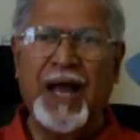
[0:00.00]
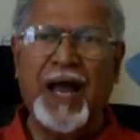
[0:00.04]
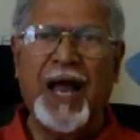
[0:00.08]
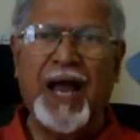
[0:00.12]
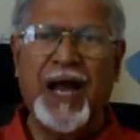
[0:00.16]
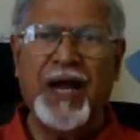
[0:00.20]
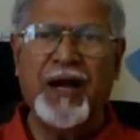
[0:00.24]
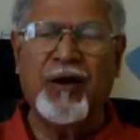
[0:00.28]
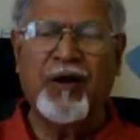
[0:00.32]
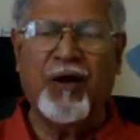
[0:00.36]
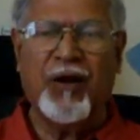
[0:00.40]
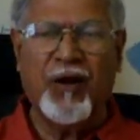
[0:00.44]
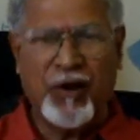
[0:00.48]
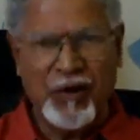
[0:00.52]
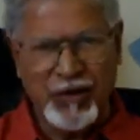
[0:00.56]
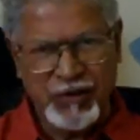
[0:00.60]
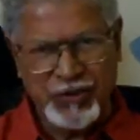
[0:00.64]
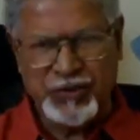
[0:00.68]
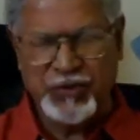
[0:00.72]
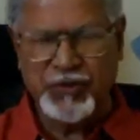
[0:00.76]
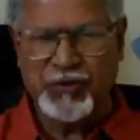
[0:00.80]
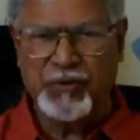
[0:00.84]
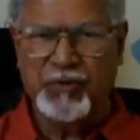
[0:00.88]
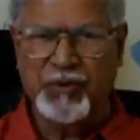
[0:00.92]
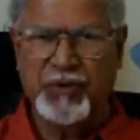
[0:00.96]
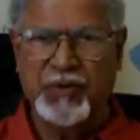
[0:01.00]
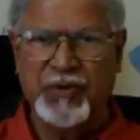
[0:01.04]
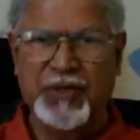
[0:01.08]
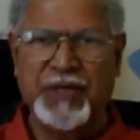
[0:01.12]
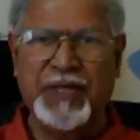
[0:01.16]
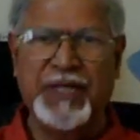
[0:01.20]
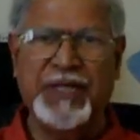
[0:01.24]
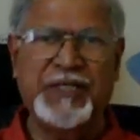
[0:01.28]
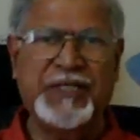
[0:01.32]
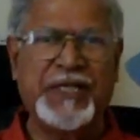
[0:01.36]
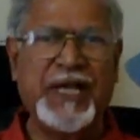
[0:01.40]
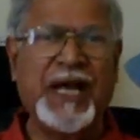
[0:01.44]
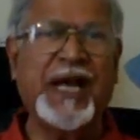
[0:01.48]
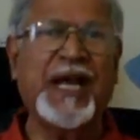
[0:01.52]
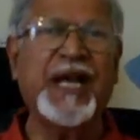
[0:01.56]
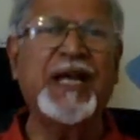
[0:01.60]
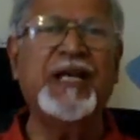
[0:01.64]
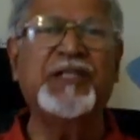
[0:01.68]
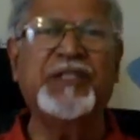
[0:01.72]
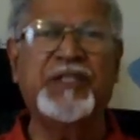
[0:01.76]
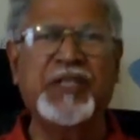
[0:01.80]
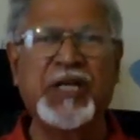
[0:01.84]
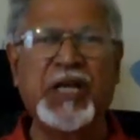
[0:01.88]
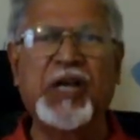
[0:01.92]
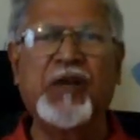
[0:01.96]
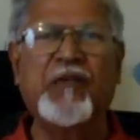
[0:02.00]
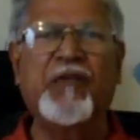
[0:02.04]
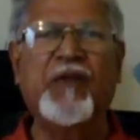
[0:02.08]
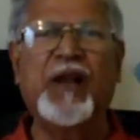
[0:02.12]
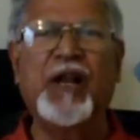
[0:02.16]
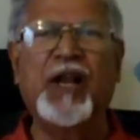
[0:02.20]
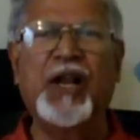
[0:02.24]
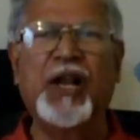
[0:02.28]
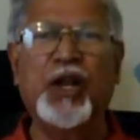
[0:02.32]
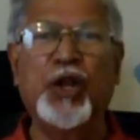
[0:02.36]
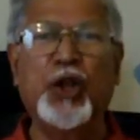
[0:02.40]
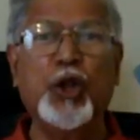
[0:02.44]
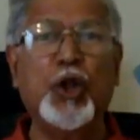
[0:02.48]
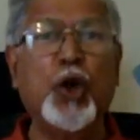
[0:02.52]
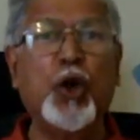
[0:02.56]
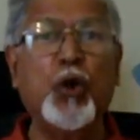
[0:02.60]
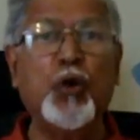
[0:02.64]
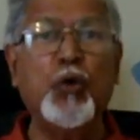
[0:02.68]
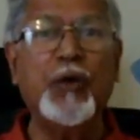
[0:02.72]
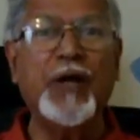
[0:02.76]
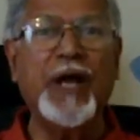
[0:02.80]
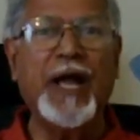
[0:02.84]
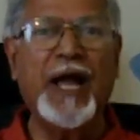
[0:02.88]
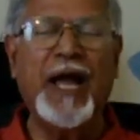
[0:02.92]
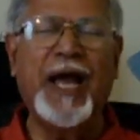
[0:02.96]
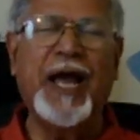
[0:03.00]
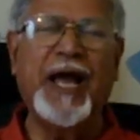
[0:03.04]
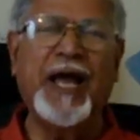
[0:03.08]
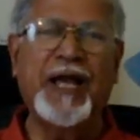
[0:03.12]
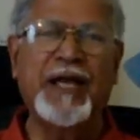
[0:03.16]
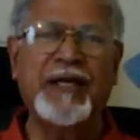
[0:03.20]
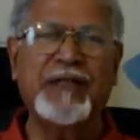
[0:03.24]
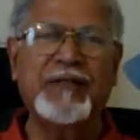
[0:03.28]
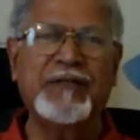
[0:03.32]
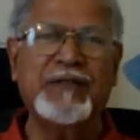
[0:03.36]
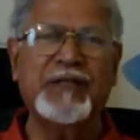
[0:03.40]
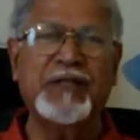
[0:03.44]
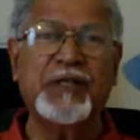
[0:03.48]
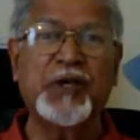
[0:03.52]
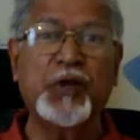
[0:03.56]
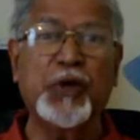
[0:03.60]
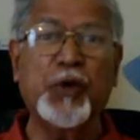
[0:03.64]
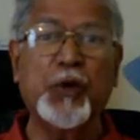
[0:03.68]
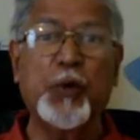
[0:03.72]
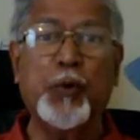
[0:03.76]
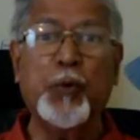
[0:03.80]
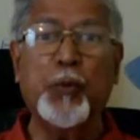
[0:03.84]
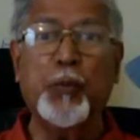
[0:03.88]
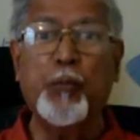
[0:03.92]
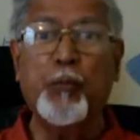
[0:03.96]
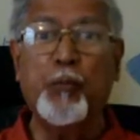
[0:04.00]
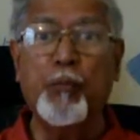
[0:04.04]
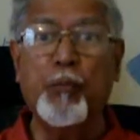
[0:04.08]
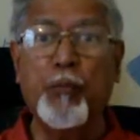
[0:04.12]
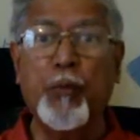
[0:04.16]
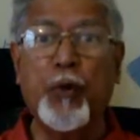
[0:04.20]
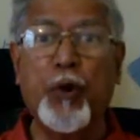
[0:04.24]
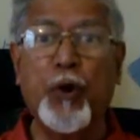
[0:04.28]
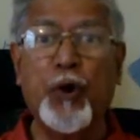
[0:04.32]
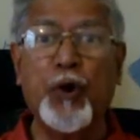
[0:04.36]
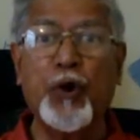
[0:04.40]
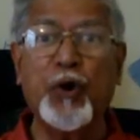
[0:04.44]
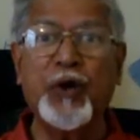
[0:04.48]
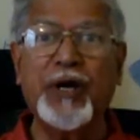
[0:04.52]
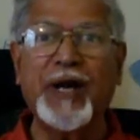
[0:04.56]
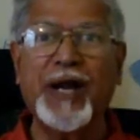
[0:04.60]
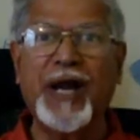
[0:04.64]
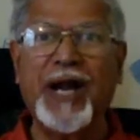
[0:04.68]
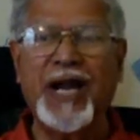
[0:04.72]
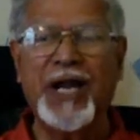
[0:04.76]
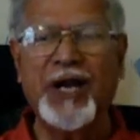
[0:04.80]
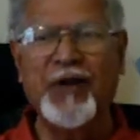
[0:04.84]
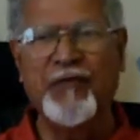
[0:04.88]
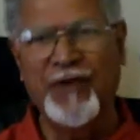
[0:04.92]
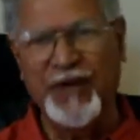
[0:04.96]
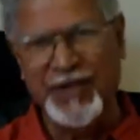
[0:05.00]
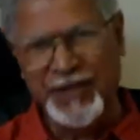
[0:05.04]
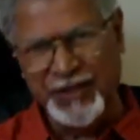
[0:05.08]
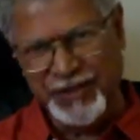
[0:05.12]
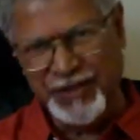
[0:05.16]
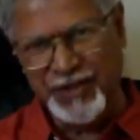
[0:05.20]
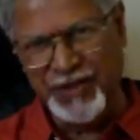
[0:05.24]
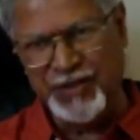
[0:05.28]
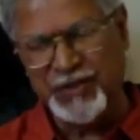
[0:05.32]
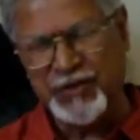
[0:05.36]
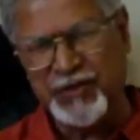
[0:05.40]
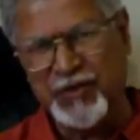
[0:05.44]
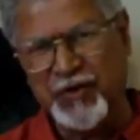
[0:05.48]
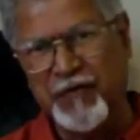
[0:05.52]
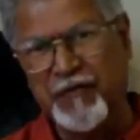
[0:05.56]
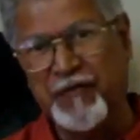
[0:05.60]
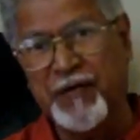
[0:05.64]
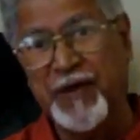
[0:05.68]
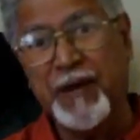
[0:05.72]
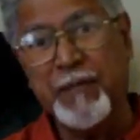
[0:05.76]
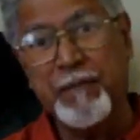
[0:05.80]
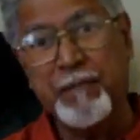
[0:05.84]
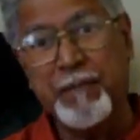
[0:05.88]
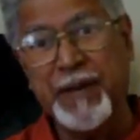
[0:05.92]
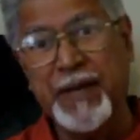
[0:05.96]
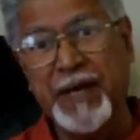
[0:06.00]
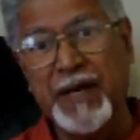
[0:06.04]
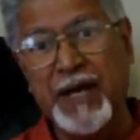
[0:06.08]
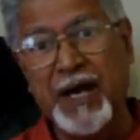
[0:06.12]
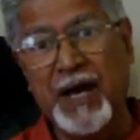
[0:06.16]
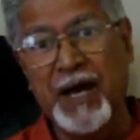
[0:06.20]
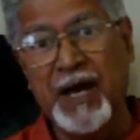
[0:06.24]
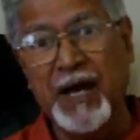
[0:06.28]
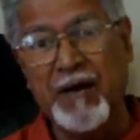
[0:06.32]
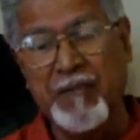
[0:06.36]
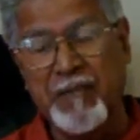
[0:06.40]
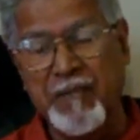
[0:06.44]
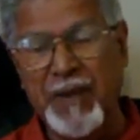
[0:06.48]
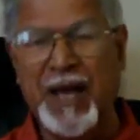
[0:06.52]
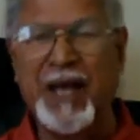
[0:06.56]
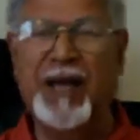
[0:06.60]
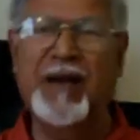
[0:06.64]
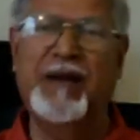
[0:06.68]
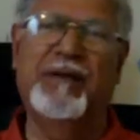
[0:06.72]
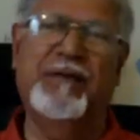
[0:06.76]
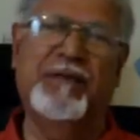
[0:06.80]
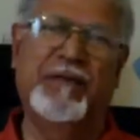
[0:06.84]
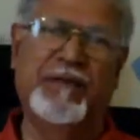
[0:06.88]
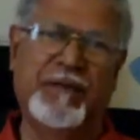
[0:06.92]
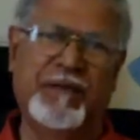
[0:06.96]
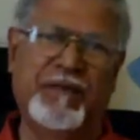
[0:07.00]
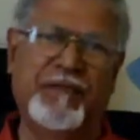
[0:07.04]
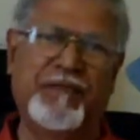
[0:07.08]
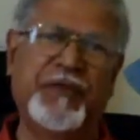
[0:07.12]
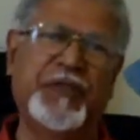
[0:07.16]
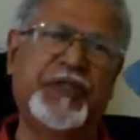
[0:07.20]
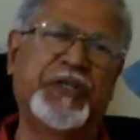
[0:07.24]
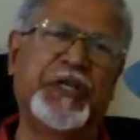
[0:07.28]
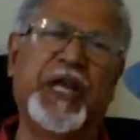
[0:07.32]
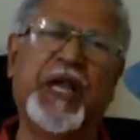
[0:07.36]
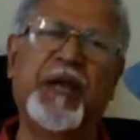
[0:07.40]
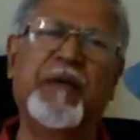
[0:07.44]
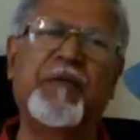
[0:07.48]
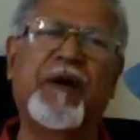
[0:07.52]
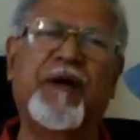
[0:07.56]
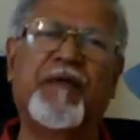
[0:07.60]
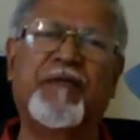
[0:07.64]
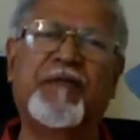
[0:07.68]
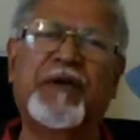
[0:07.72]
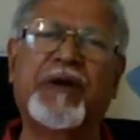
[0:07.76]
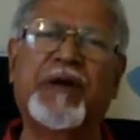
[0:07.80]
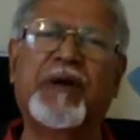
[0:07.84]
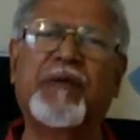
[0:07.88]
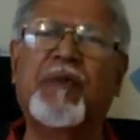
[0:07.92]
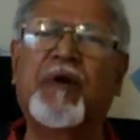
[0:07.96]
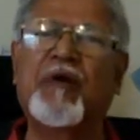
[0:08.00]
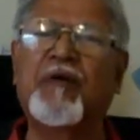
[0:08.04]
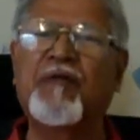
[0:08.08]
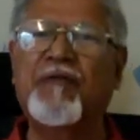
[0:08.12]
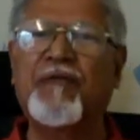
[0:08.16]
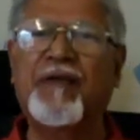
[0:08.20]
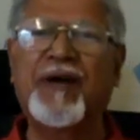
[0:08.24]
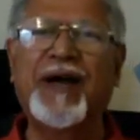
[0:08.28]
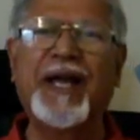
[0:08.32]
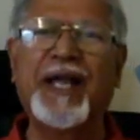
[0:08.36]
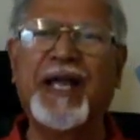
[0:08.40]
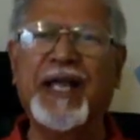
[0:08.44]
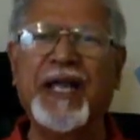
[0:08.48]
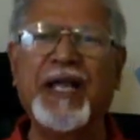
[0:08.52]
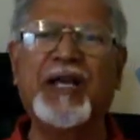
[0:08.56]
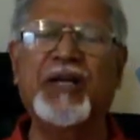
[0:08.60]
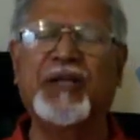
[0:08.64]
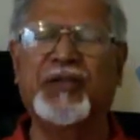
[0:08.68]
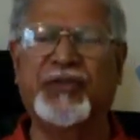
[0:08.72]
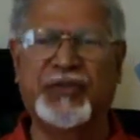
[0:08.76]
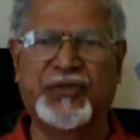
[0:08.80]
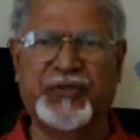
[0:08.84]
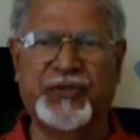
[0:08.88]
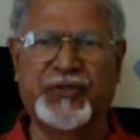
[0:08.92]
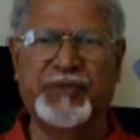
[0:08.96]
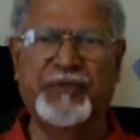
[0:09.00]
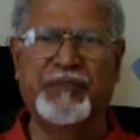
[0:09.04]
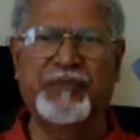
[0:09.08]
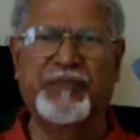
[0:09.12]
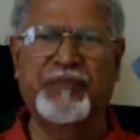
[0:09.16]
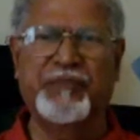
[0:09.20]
and also the second sequel known as More Adventures of a PR Man, which came after about 5 years.